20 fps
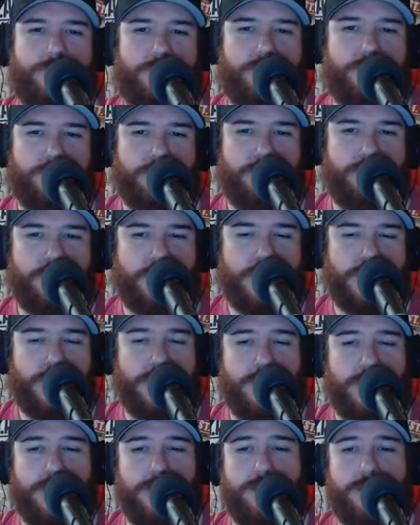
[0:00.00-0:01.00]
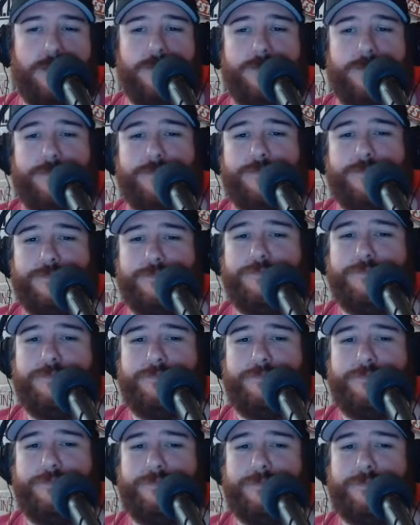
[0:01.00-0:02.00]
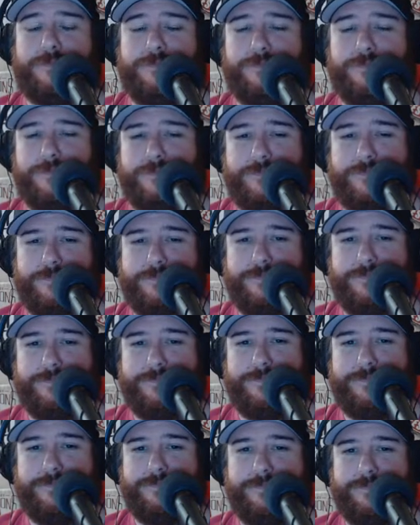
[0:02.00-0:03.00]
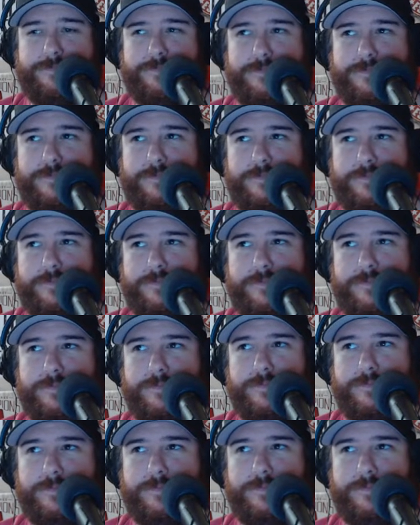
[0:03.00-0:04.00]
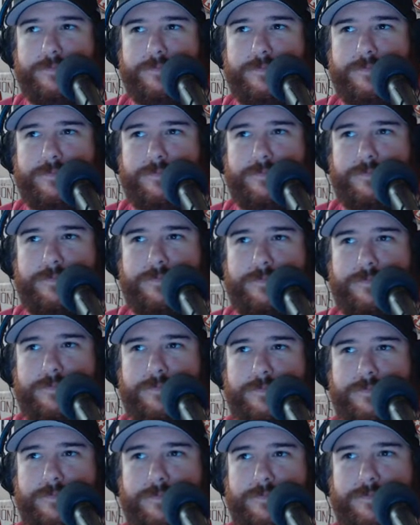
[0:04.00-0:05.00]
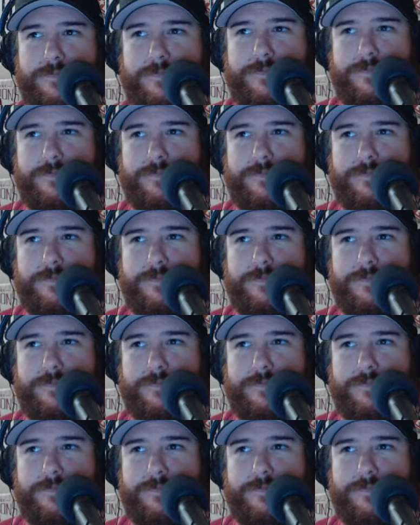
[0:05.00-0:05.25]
The person shown says nothing.